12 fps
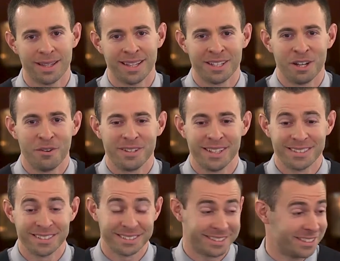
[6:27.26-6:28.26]
And you know, it
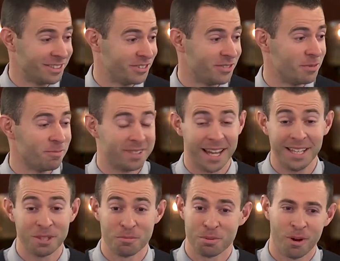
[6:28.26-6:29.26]
doesn't
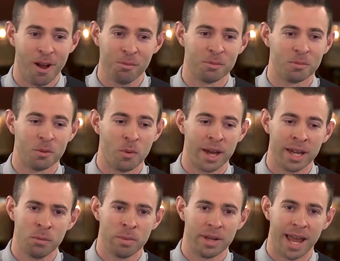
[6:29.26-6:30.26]
take the problem
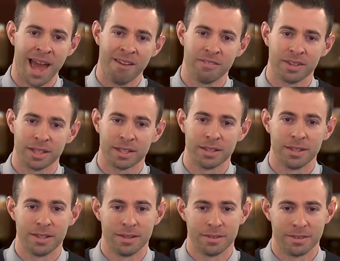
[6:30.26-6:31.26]
away, but having
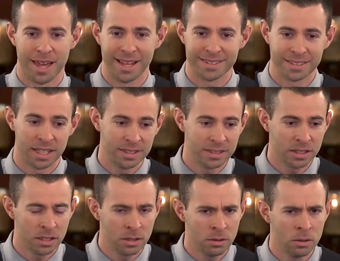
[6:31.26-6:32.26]
that said to
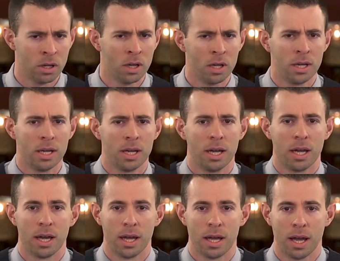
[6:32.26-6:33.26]
you,
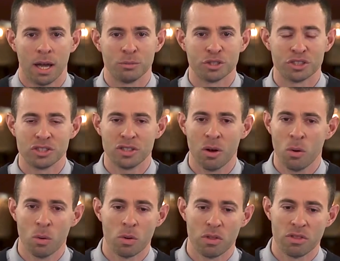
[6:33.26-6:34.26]
I'm just
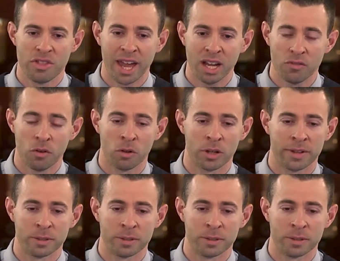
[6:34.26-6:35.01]
so thankful.